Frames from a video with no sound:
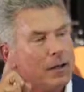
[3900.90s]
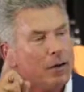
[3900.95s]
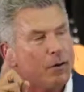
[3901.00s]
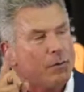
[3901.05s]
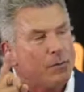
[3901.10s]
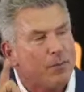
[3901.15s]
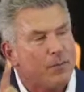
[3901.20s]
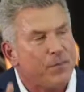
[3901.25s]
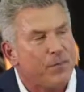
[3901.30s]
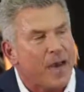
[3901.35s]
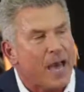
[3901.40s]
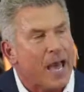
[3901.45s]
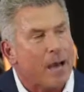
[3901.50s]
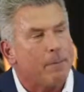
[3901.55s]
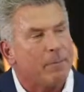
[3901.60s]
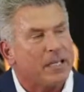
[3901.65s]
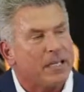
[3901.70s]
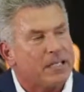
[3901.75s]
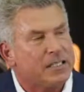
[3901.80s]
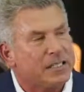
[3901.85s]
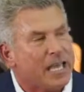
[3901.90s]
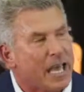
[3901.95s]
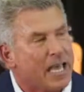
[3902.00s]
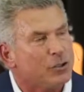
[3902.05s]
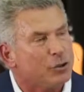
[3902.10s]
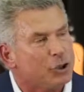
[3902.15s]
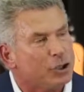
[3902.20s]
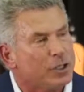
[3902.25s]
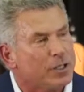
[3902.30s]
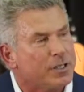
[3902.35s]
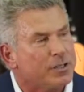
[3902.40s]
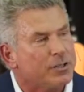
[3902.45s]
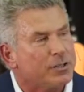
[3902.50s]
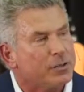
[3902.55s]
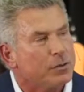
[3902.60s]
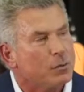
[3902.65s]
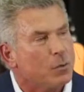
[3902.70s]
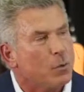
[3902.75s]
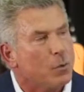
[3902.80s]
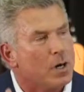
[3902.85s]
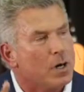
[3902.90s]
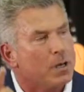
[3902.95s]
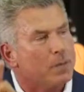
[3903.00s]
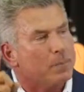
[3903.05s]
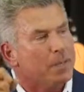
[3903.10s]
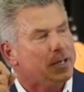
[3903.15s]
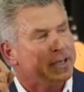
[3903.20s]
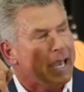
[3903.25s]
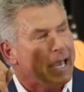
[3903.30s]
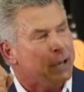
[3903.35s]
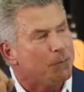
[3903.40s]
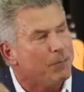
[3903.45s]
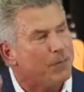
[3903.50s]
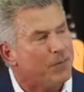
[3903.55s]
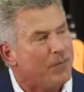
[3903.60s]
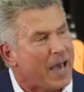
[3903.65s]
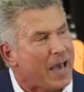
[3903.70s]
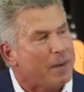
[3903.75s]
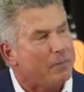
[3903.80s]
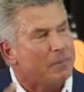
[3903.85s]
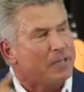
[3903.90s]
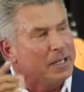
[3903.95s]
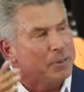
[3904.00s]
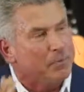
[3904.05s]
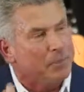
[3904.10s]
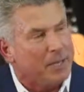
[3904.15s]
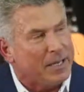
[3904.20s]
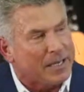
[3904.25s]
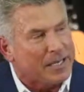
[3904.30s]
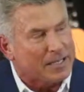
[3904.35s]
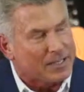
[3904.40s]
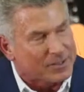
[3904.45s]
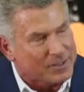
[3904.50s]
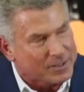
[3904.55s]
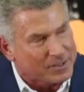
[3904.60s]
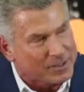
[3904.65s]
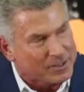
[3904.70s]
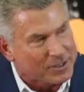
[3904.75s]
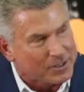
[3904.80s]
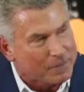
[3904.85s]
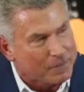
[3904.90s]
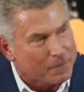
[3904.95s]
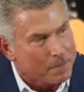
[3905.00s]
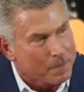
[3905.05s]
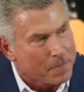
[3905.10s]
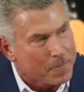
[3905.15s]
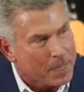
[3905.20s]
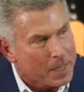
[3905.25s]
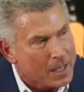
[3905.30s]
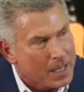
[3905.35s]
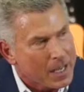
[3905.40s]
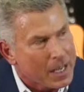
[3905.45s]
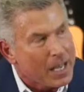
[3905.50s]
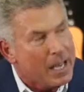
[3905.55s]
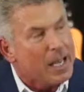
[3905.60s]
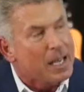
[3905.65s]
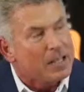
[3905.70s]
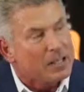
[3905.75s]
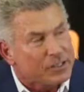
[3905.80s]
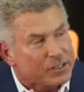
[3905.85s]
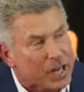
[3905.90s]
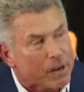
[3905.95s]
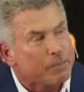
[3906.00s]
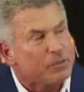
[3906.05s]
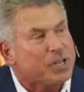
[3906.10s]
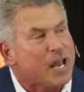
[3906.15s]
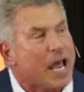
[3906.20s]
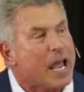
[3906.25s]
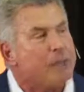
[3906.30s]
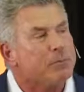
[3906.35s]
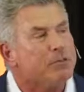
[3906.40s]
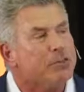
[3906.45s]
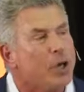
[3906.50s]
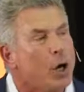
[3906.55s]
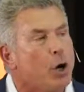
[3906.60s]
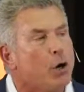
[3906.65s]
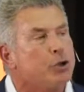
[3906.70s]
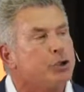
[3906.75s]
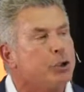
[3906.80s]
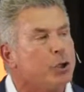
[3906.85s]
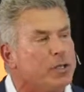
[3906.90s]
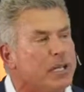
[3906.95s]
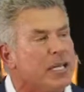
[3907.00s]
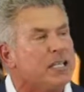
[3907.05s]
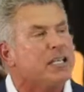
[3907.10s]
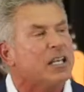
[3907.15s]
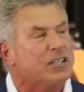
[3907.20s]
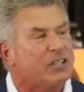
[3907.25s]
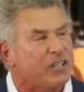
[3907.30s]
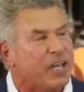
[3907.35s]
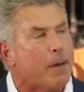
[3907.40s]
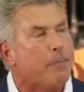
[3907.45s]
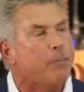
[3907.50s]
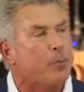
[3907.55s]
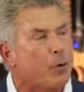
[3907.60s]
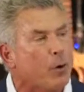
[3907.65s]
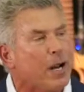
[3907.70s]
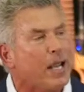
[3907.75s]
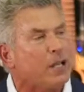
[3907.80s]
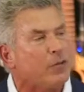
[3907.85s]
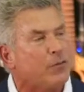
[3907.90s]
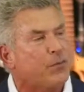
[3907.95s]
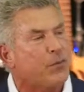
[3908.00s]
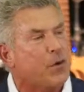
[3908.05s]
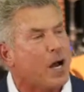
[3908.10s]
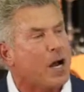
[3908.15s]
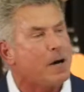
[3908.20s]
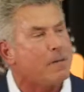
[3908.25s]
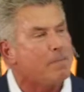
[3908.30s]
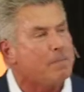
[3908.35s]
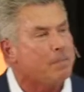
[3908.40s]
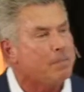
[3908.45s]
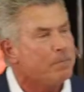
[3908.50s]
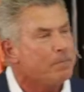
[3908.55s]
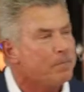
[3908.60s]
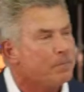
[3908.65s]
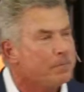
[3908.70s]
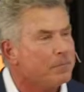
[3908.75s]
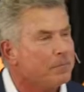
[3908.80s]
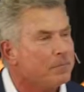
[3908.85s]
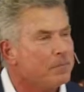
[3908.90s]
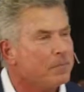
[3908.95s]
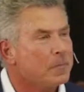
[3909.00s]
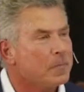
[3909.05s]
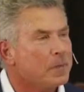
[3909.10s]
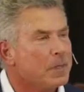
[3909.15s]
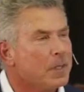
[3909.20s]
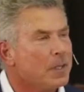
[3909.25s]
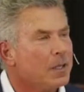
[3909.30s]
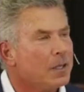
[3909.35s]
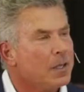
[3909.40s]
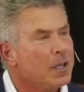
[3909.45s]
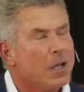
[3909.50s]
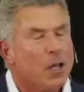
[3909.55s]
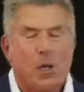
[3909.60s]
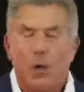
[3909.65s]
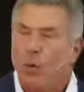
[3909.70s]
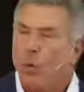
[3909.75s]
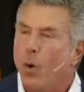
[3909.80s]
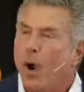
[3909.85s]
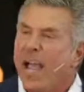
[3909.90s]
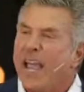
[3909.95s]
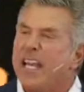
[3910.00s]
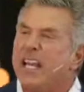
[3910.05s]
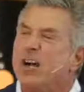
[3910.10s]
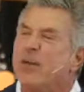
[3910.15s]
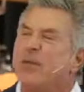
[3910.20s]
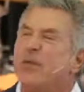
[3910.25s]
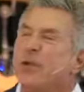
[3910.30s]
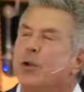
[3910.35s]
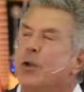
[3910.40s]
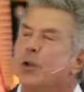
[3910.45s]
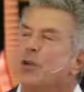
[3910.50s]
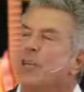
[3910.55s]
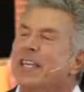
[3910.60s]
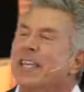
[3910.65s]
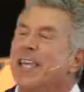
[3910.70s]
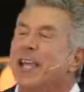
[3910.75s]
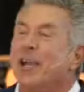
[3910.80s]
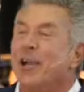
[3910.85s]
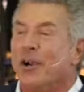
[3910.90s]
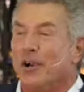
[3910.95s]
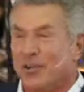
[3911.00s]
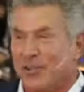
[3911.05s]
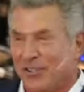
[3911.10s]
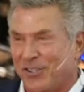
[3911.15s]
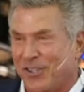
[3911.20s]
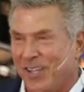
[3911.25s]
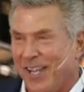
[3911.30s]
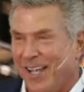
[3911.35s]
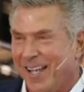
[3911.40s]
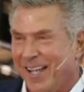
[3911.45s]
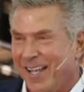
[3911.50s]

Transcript: family tensions where it became family peace. Sometimes those you need to separate from, wait a few years.